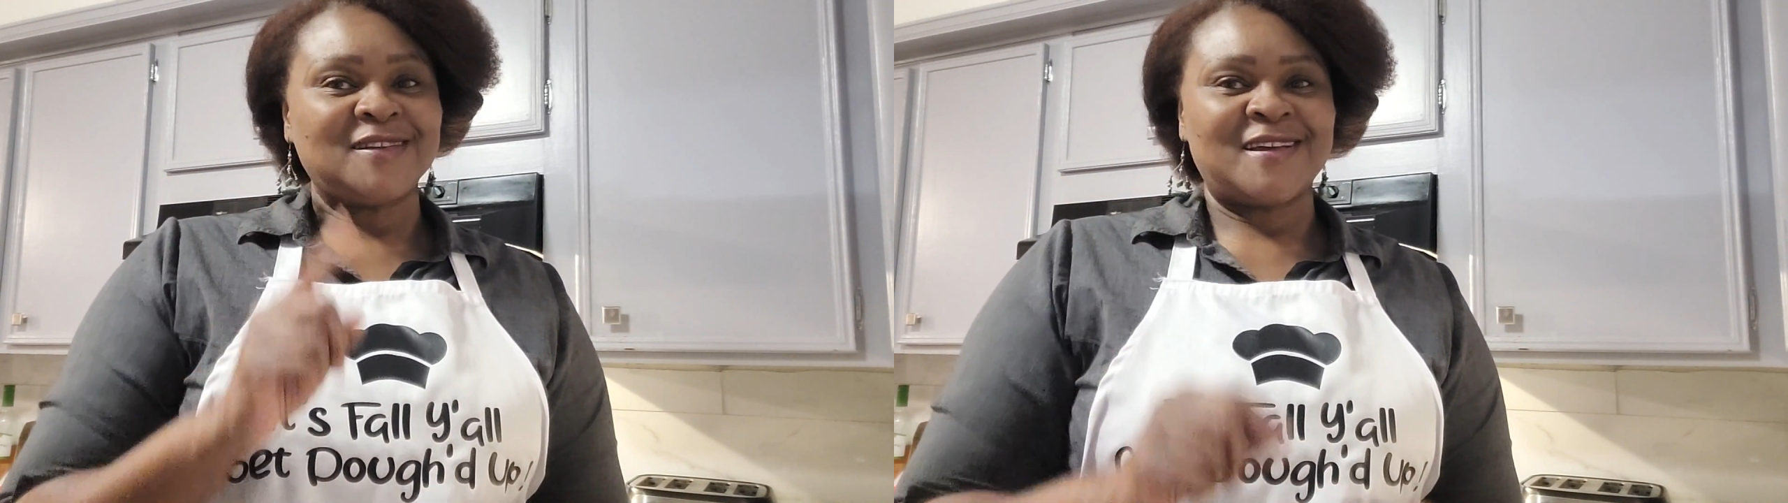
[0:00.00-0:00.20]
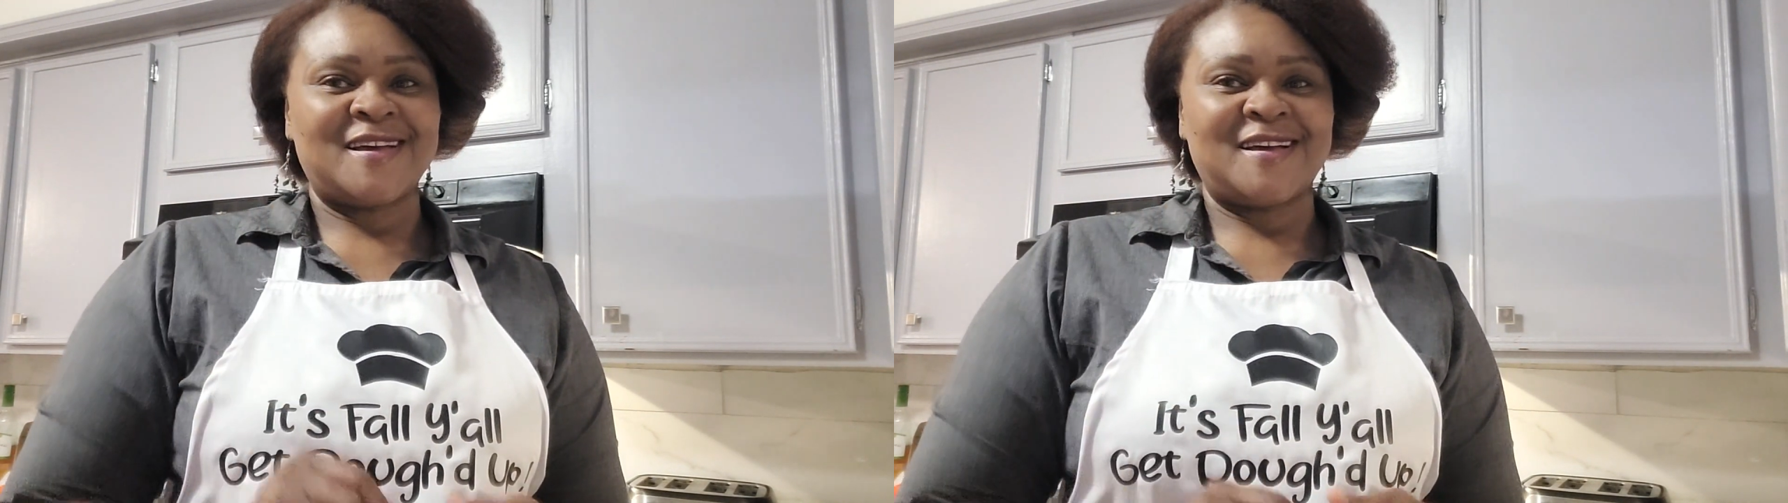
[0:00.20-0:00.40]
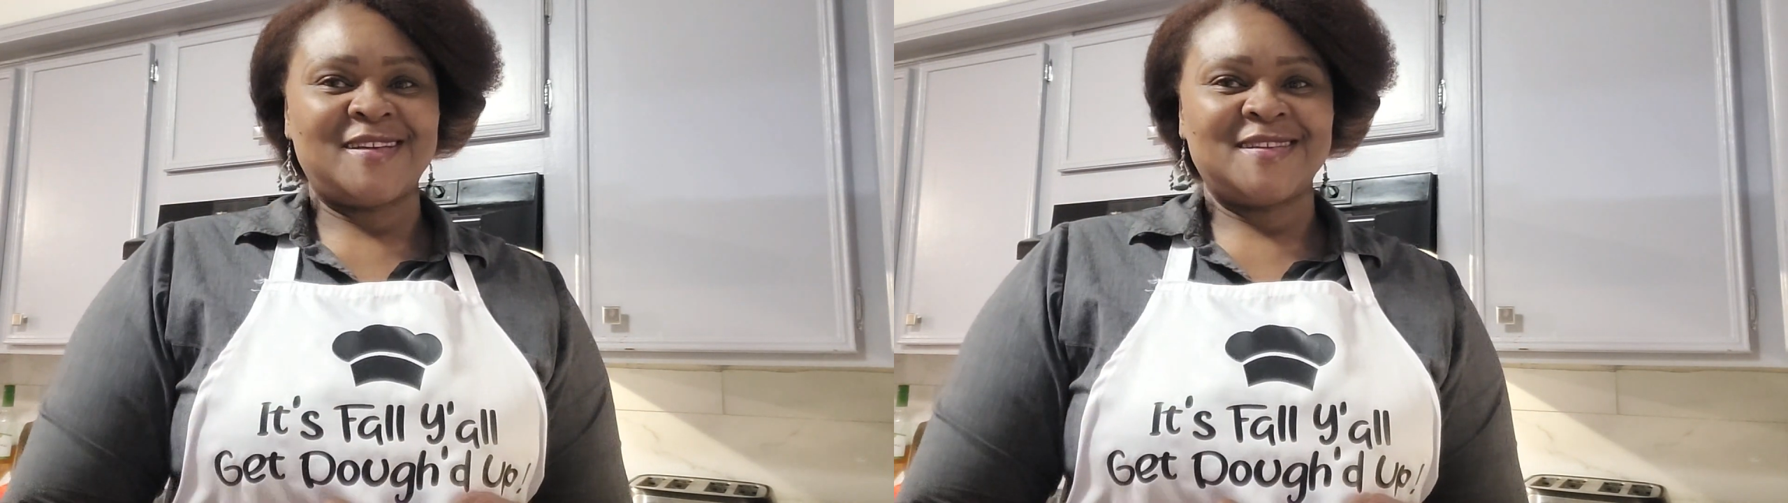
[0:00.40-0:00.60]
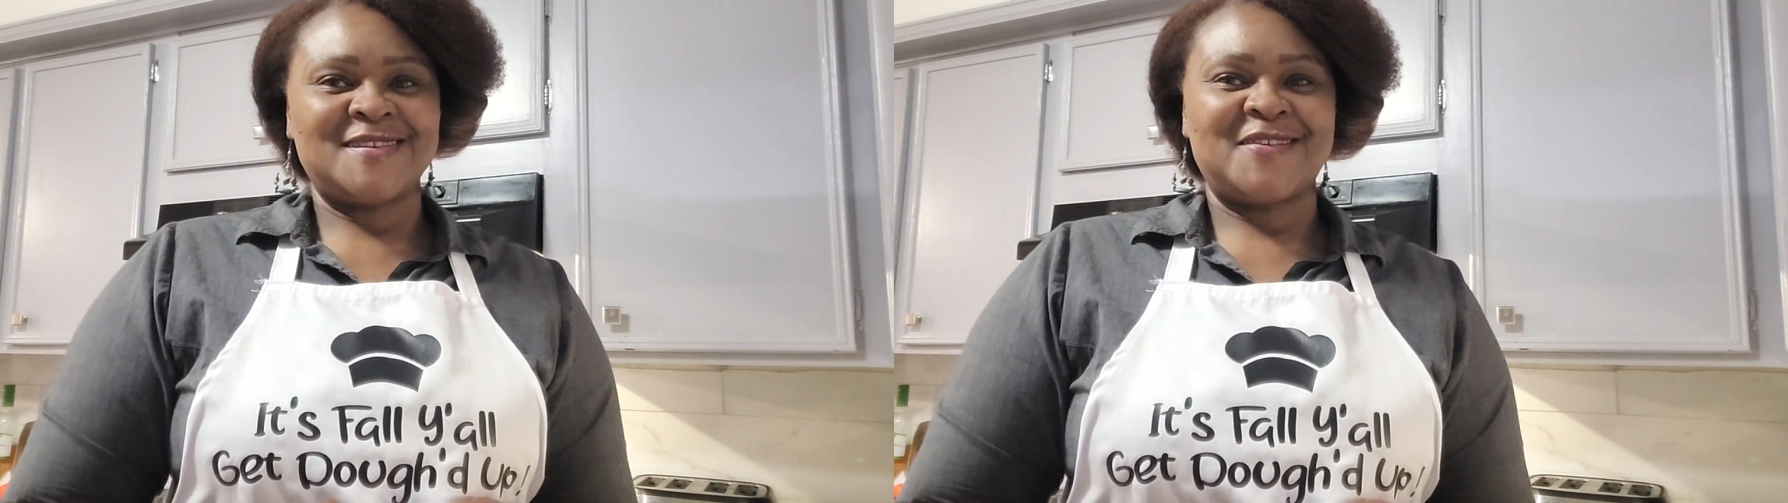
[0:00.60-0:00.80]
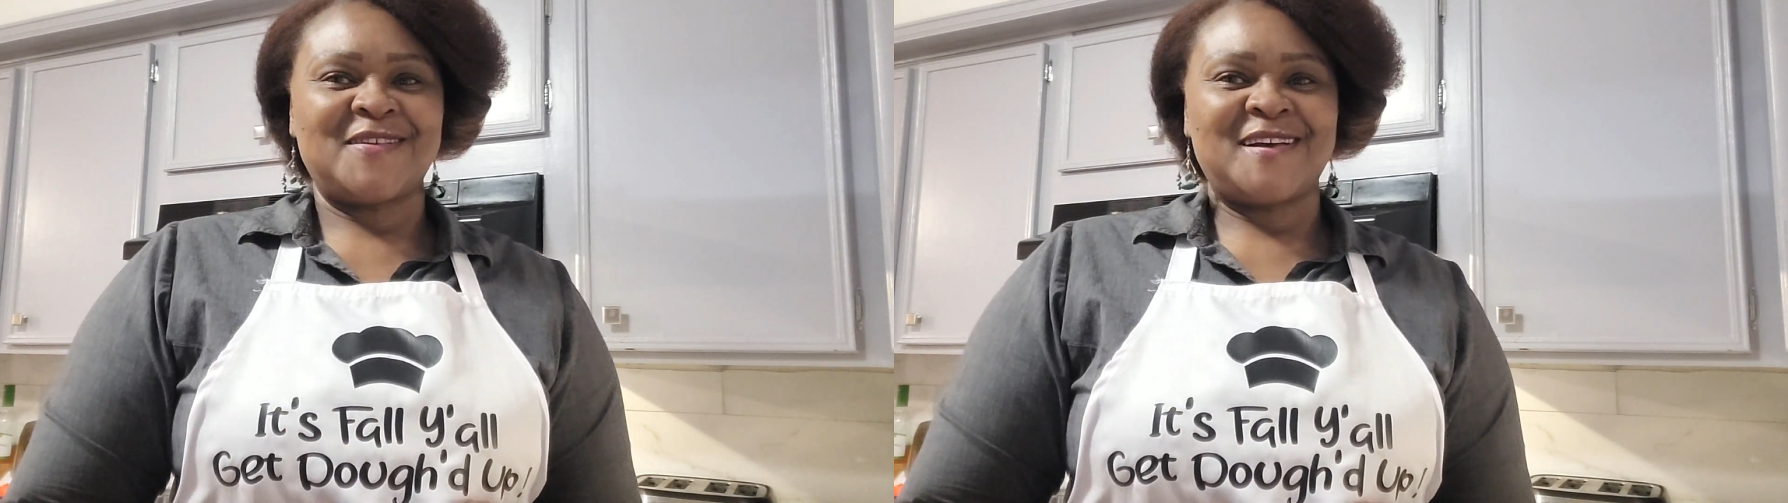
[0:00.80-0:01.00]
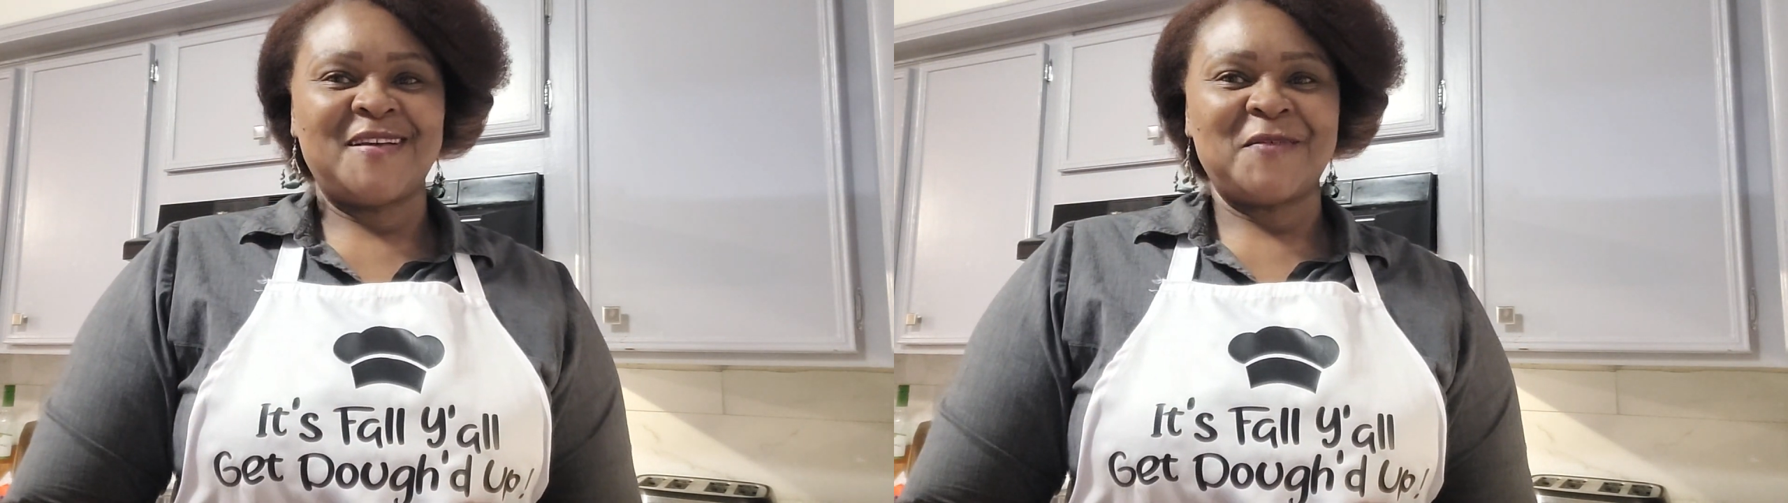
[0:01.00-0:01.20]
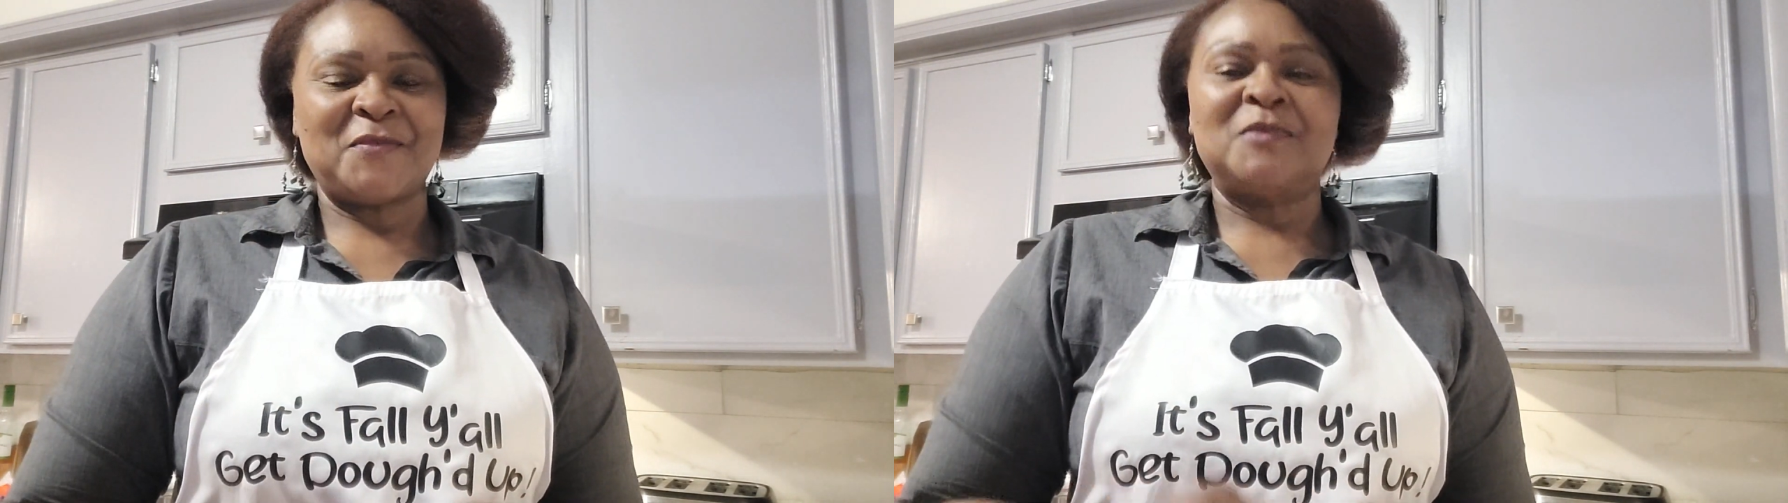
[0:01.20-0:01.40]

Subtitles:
guys. All right?